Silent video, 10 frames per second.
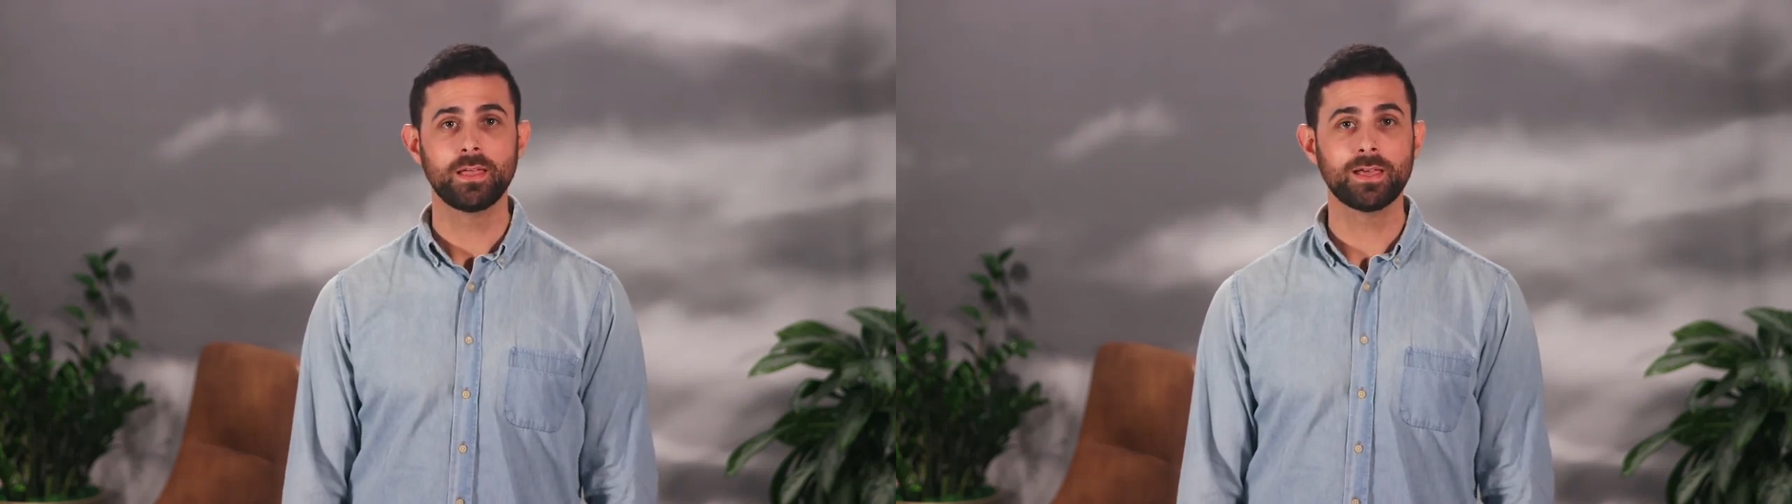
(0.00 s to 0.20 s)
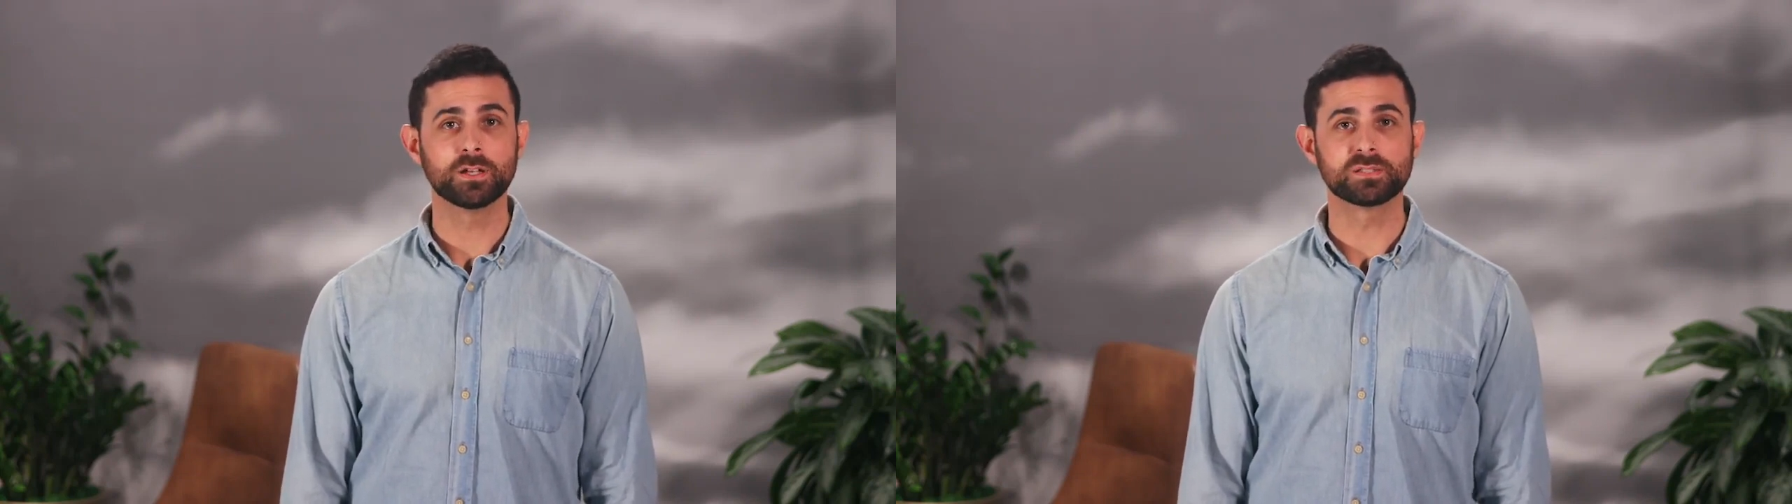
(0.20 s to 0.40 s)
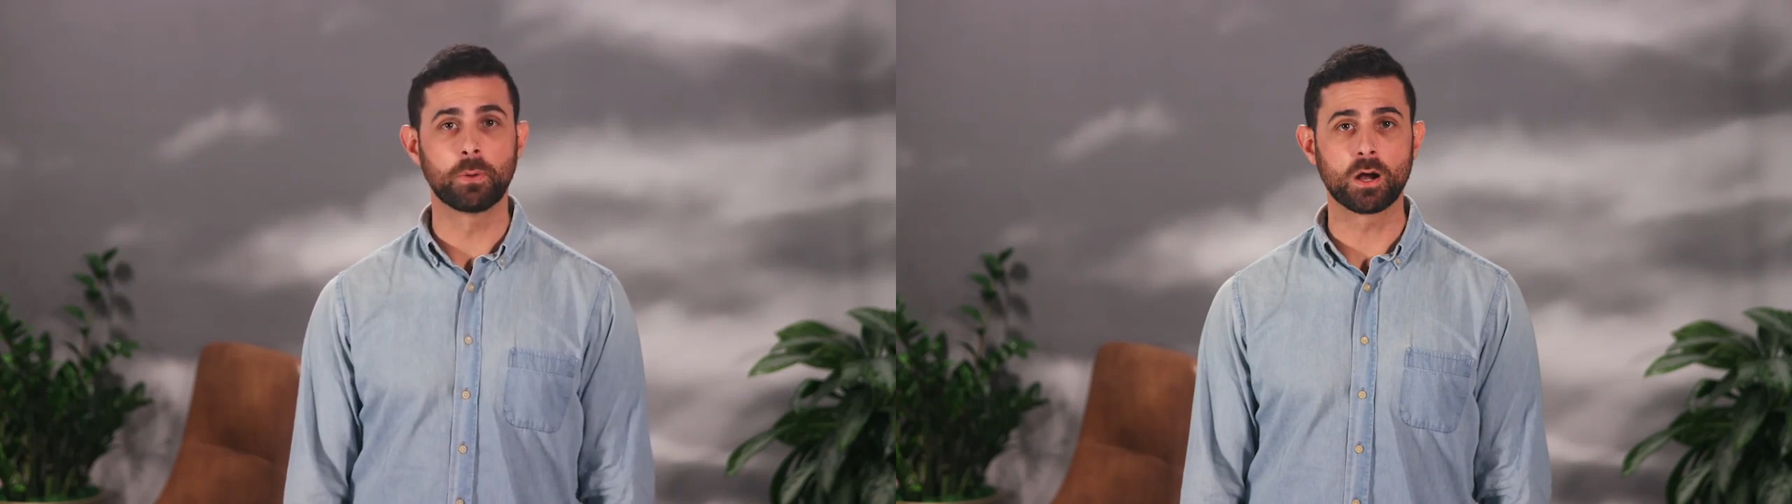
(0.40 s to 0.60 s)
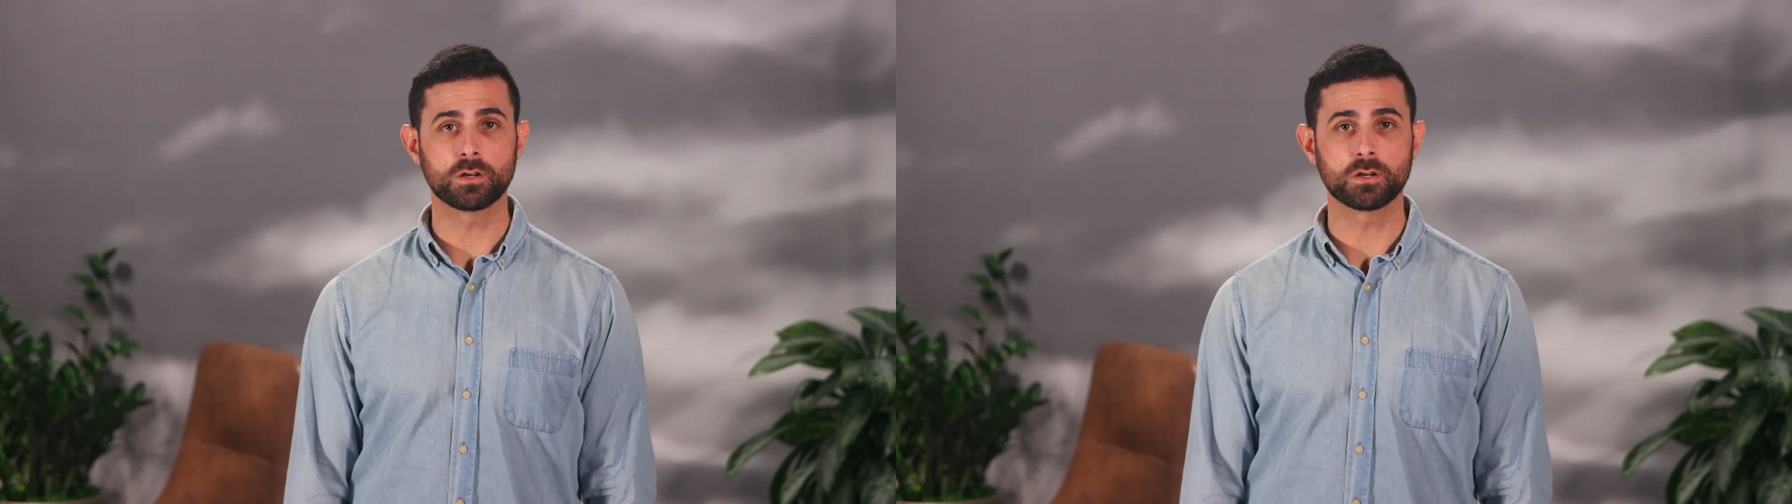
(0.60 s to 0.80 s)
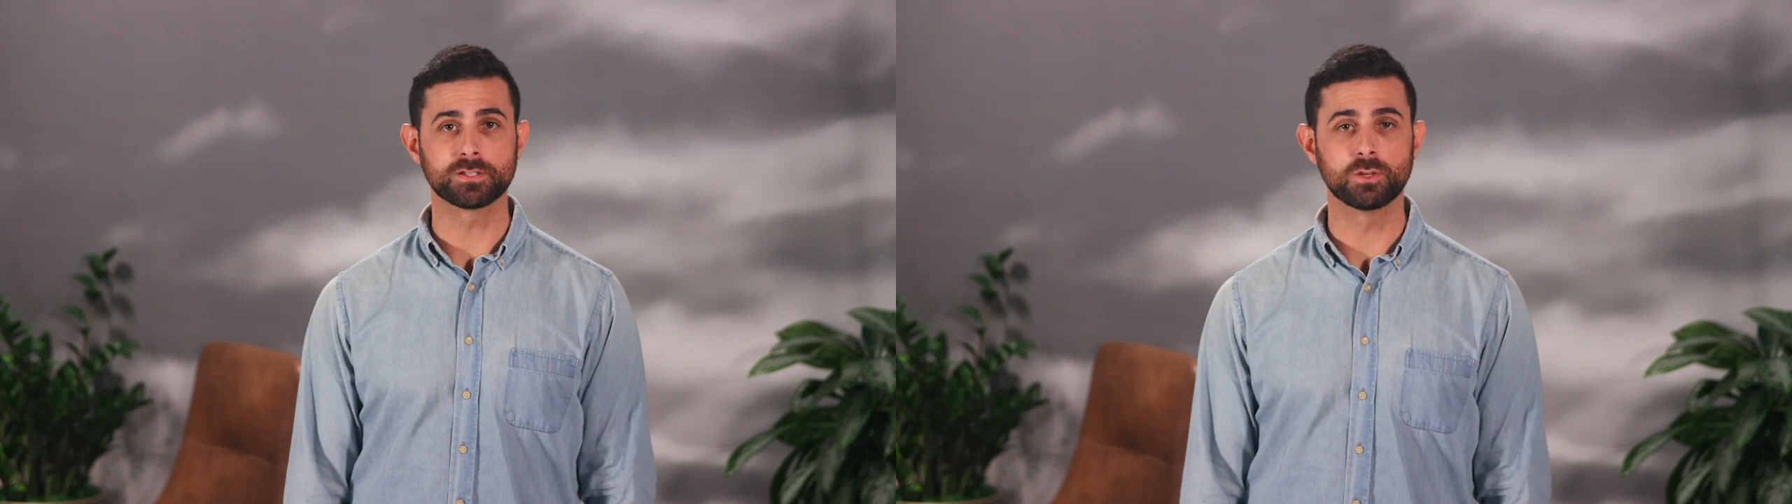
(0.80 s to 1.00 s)
and as
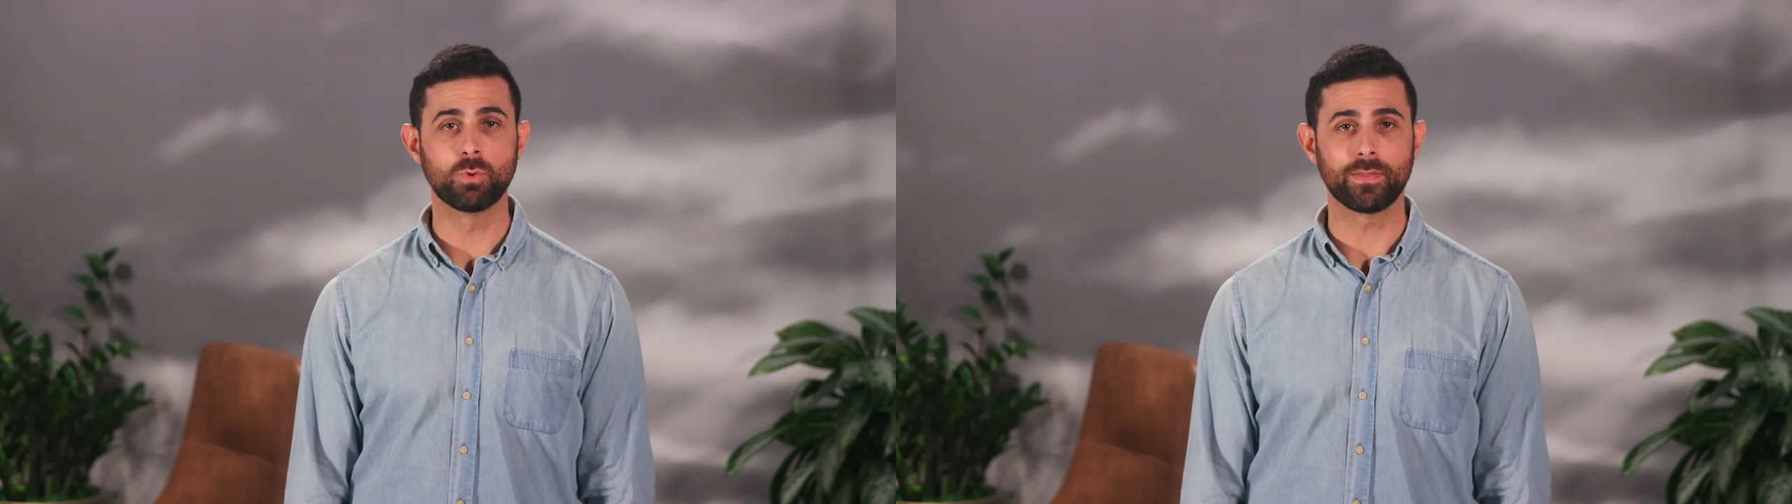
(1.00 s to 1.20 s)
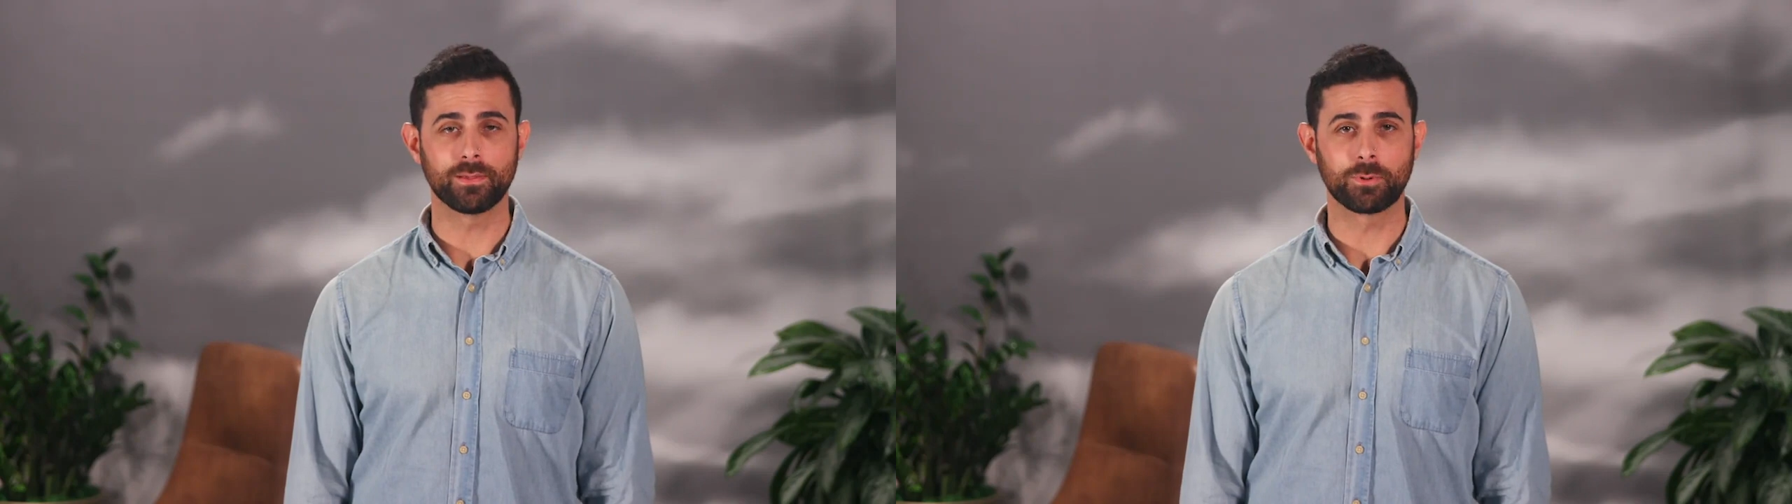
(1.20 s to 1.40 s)
partners who want